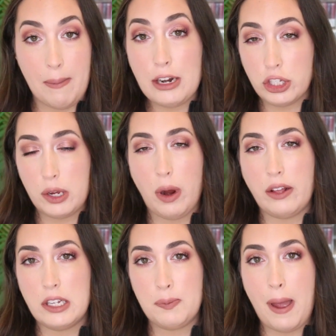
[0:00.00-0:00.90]
I'm actually
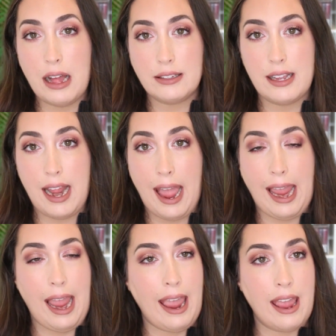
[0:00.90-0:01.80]
wearing this palette
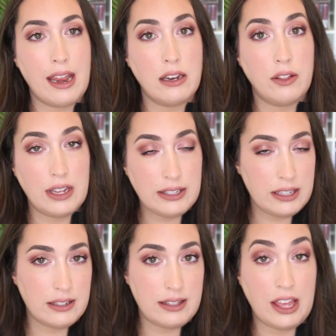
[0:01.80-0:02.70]
today and
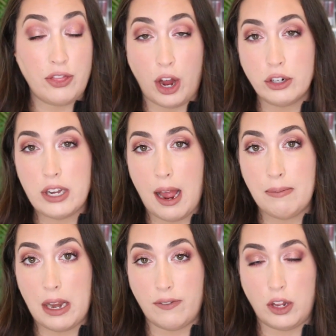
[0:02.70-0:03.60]
this is the third
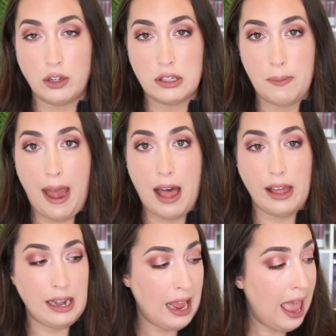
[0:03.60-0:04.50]
time that I've used the
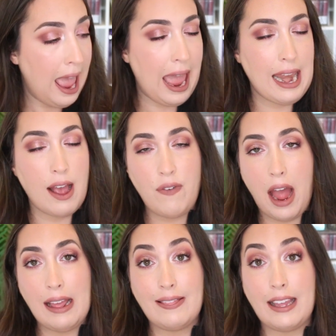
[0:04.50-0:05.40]
palette and I
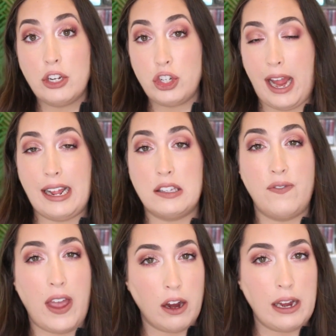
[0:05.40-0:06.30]
find these shades
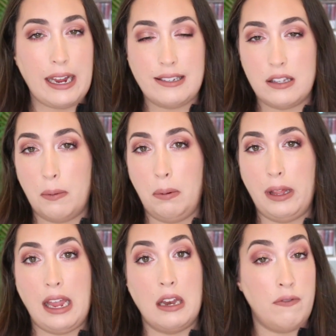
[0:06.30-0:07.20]
very easy to
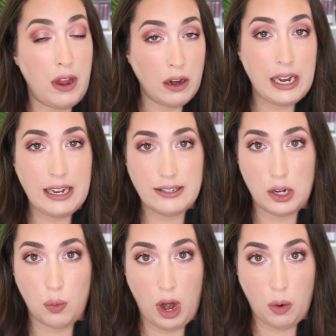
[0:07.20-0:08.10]
blend, very
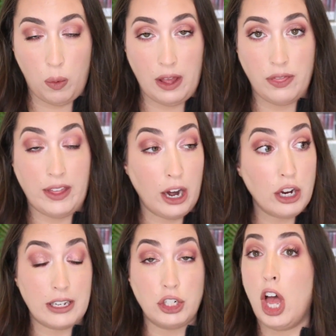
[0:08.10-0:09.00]
easy to work with.
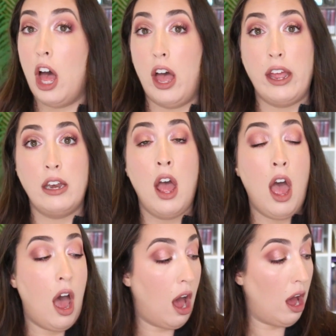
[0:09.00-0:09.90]
There is a ton
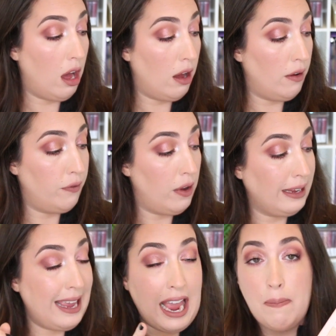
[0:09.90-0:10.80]
of
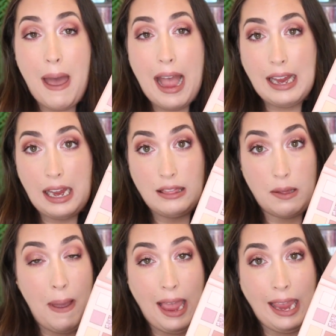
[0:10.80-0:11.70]
kickback
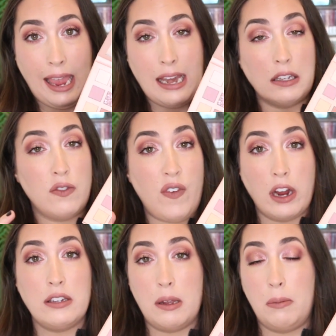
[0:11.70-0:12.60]
in the pan. It's
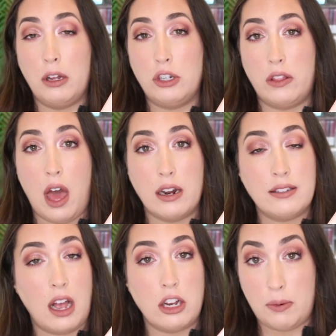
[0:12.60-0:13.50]
very similar to the
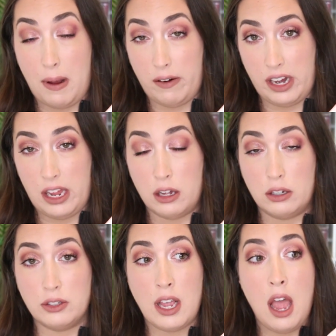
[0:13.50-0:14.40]
Anastasia Beverly
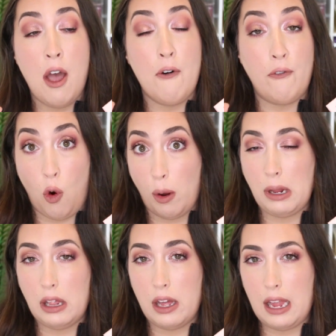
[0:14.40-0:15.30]
Hills
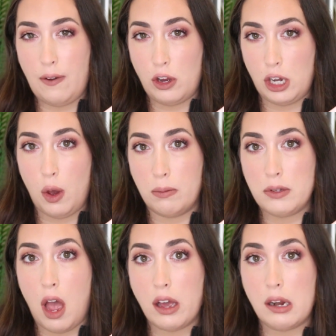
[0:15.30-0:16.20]
formula, if you know what
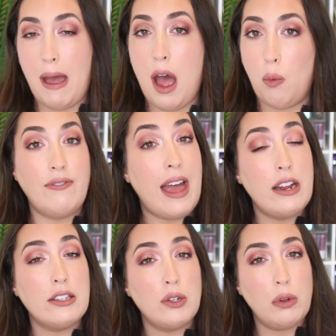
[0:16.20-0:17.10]
I'm talking about. If
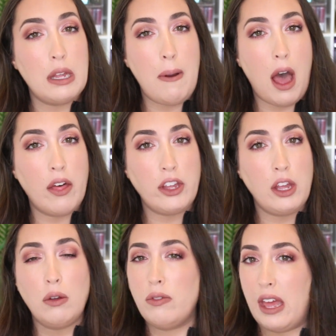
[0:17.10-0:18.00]
that doesn't really bother
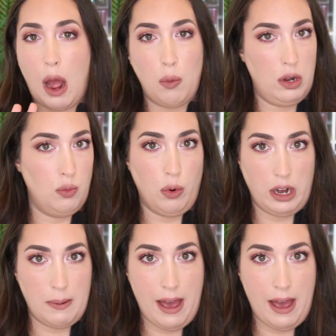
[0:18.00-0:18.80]
you, then I wouldn't worry